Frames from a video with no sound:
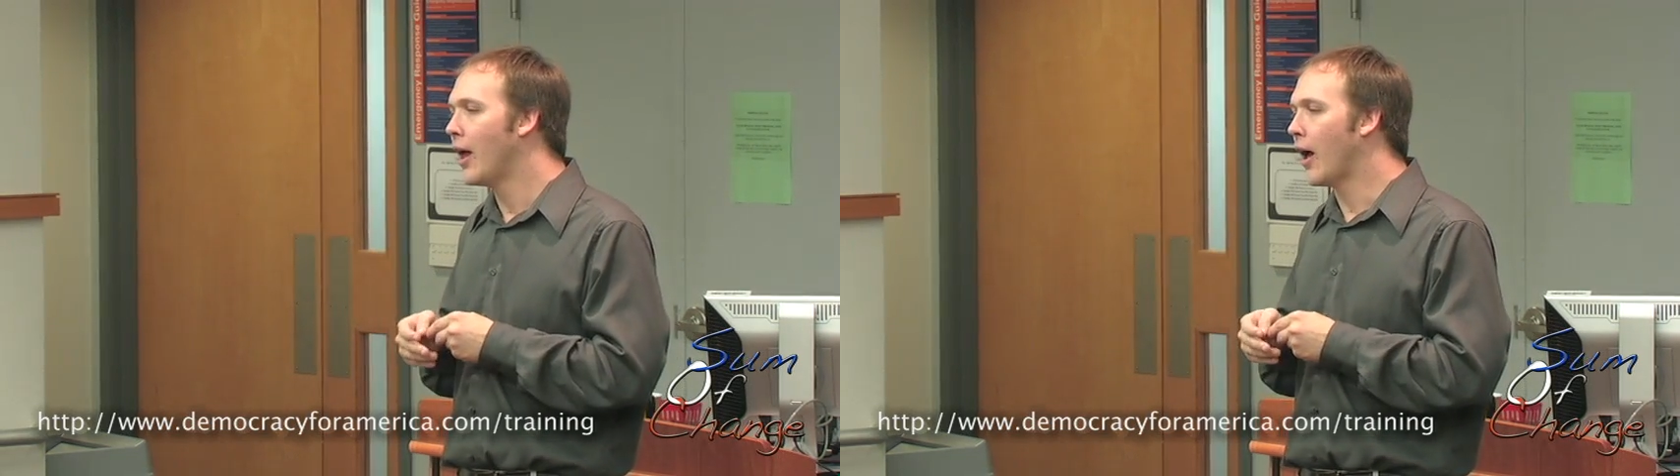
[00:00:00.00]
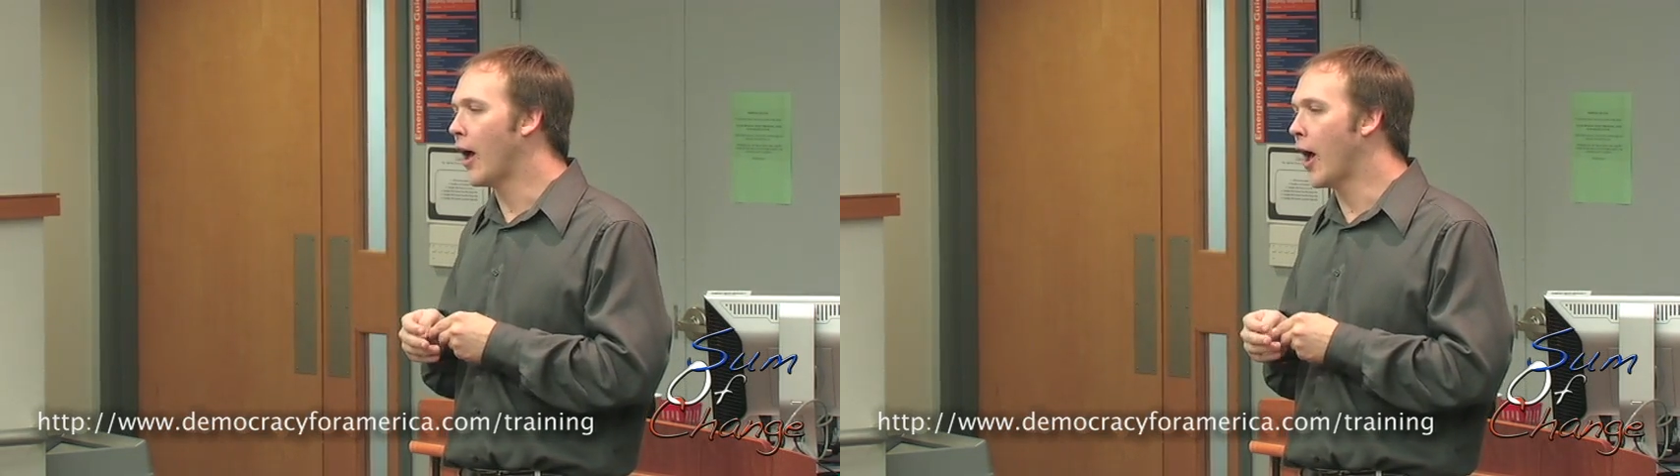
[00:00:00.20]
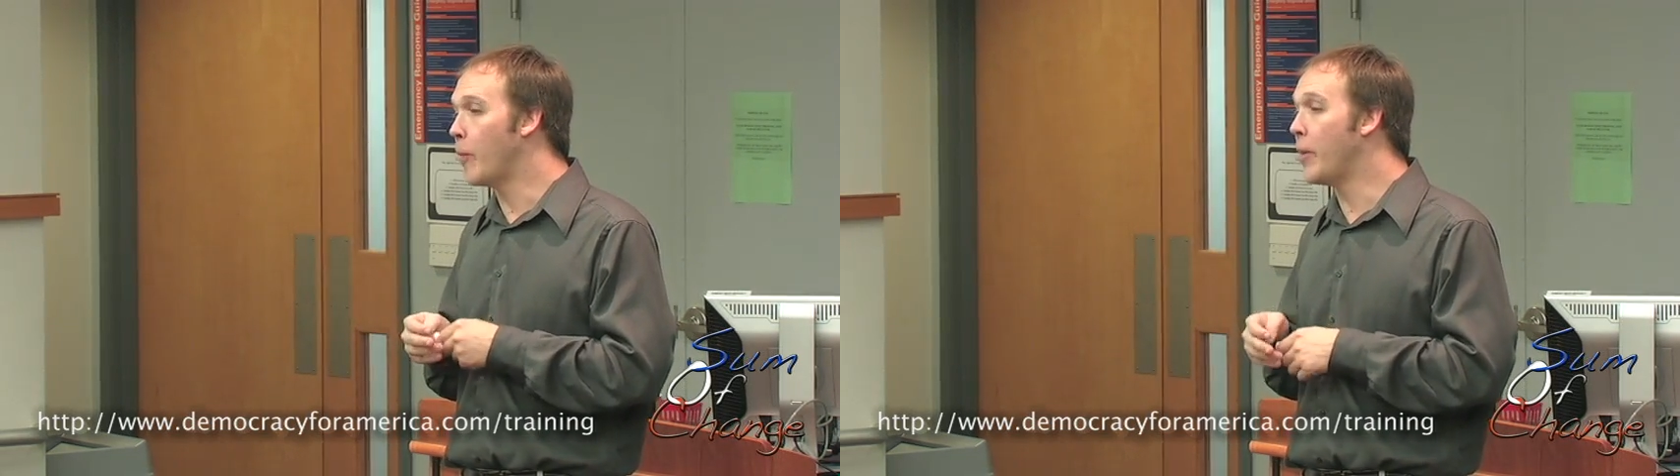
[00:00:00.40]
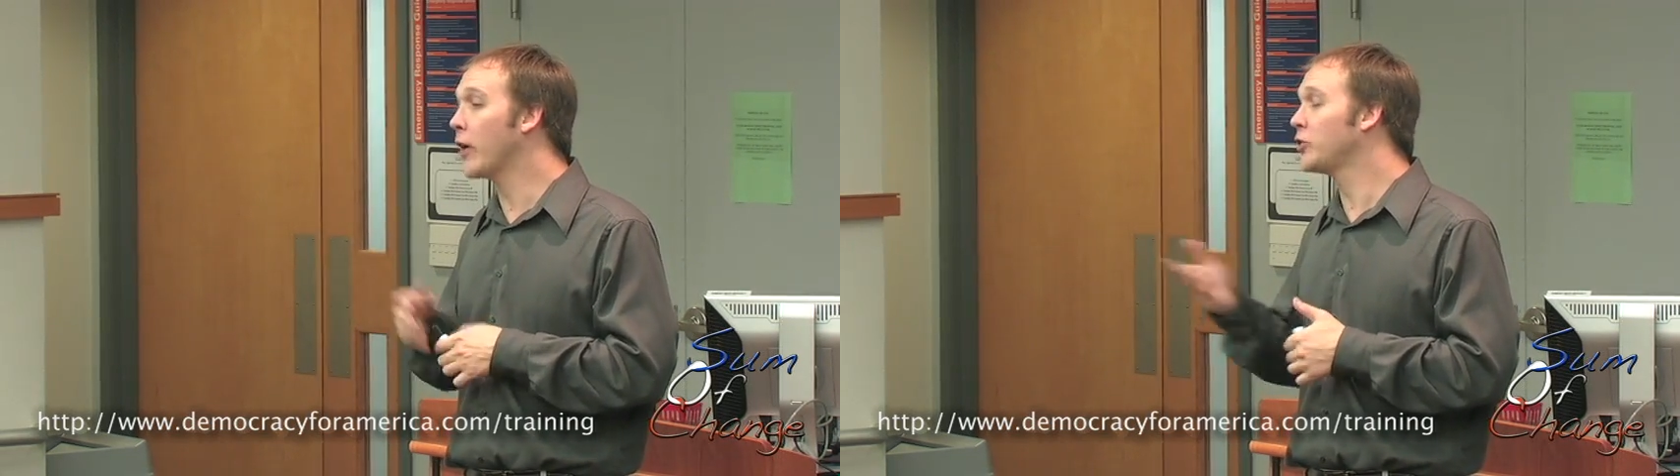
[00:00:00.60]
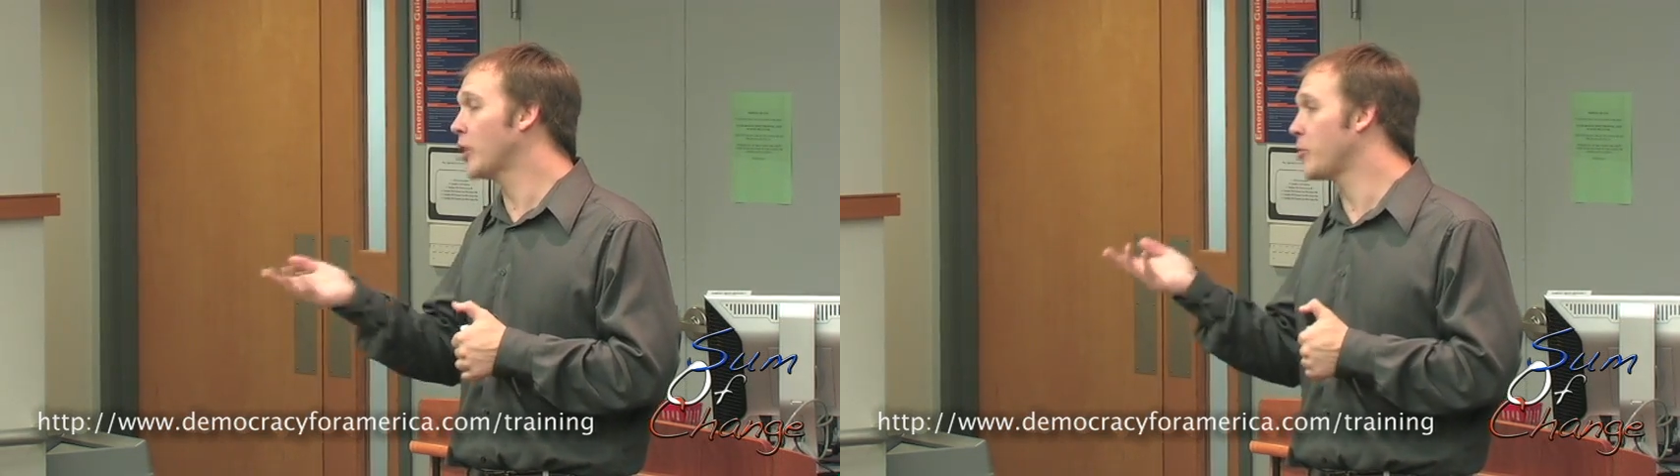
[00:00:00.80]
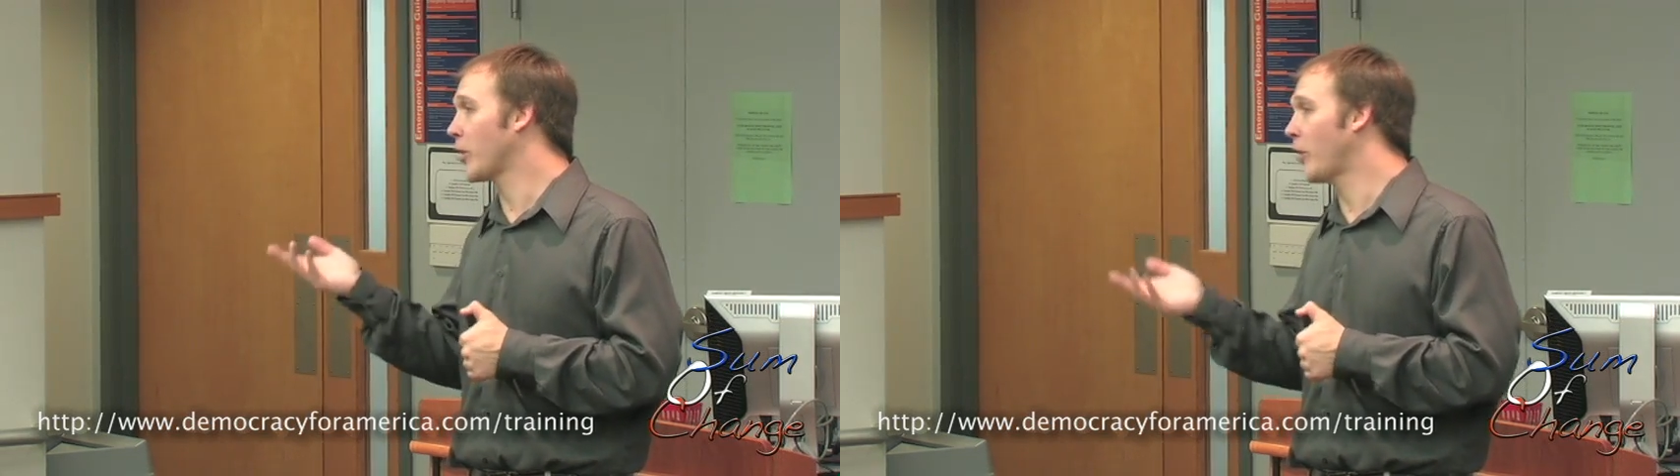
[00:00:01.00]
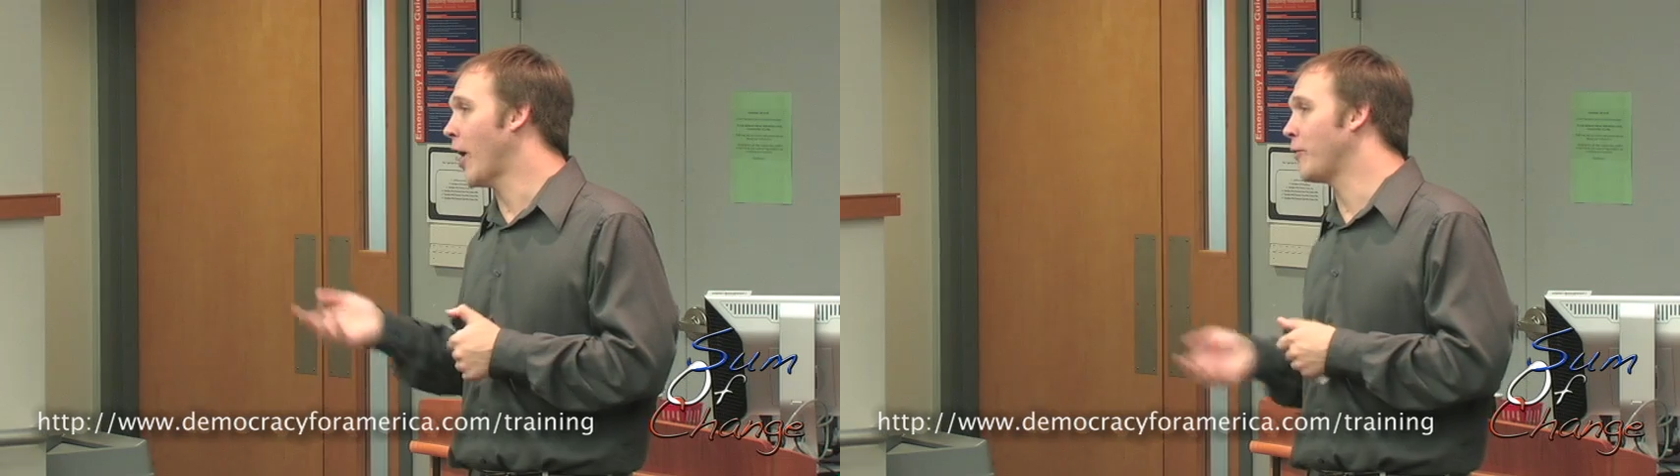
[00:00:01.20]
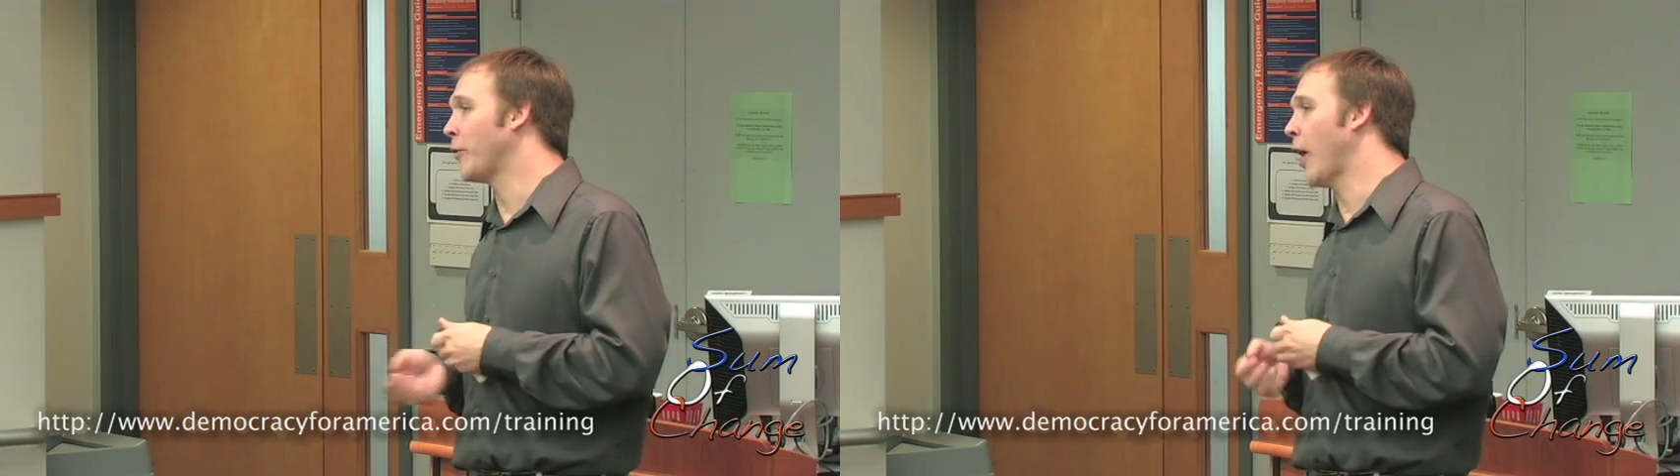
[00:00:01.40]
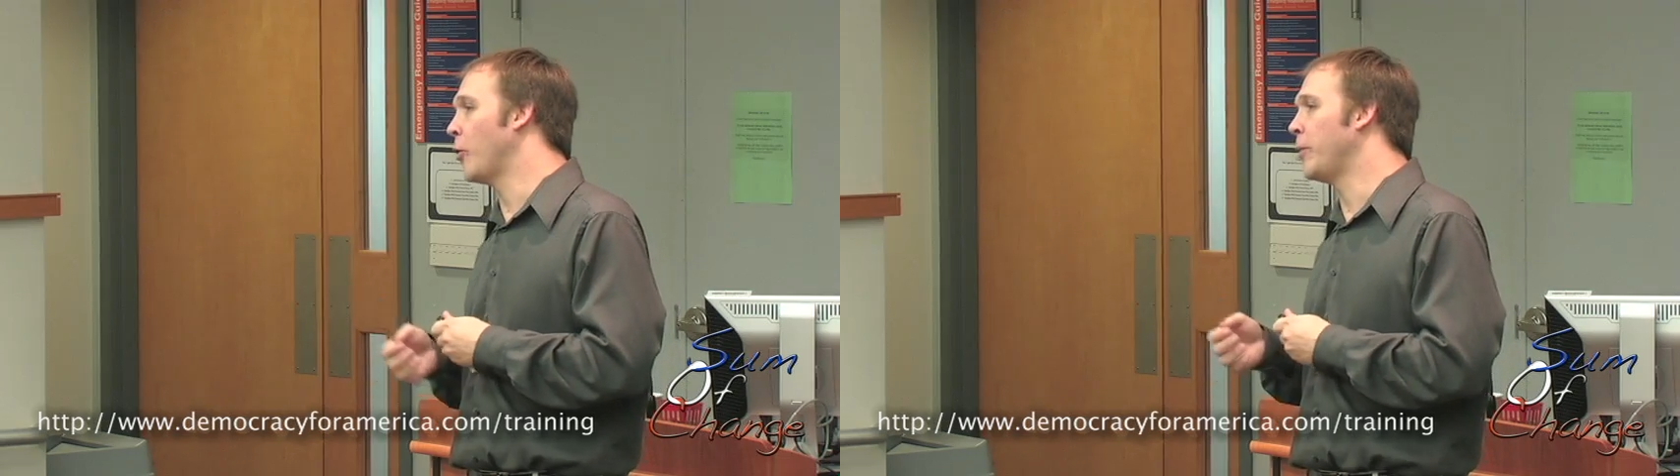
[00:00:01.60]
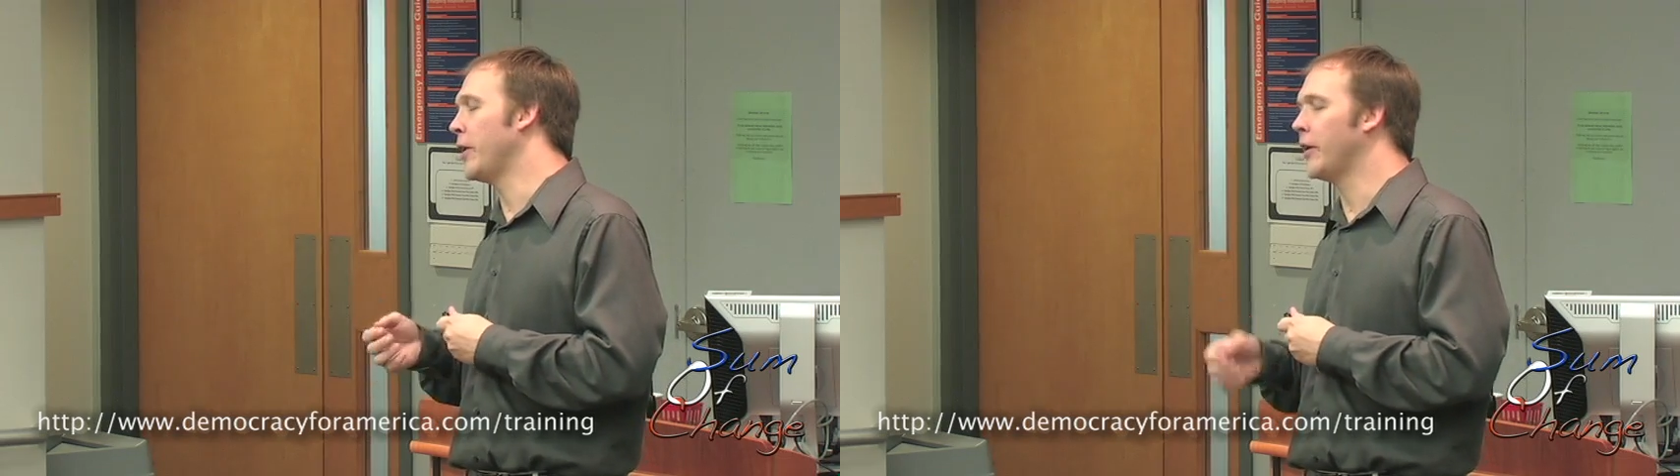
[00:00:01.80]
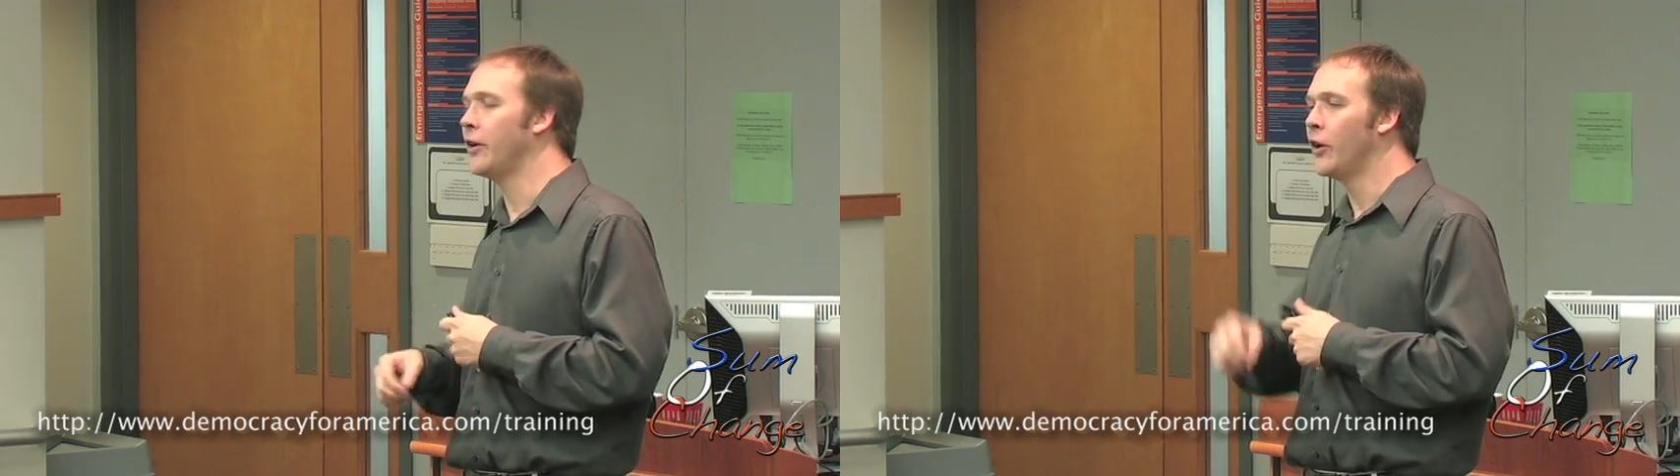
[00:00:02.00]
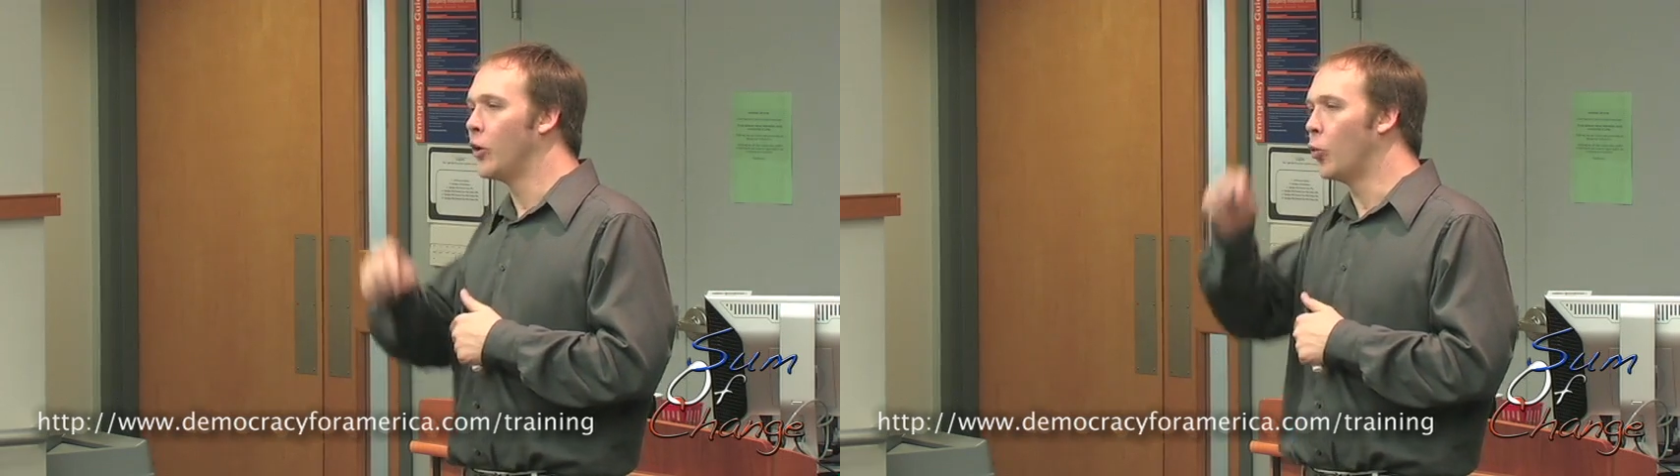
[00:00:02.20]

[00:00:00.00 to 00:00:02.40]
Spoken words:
A better subject line for that would be,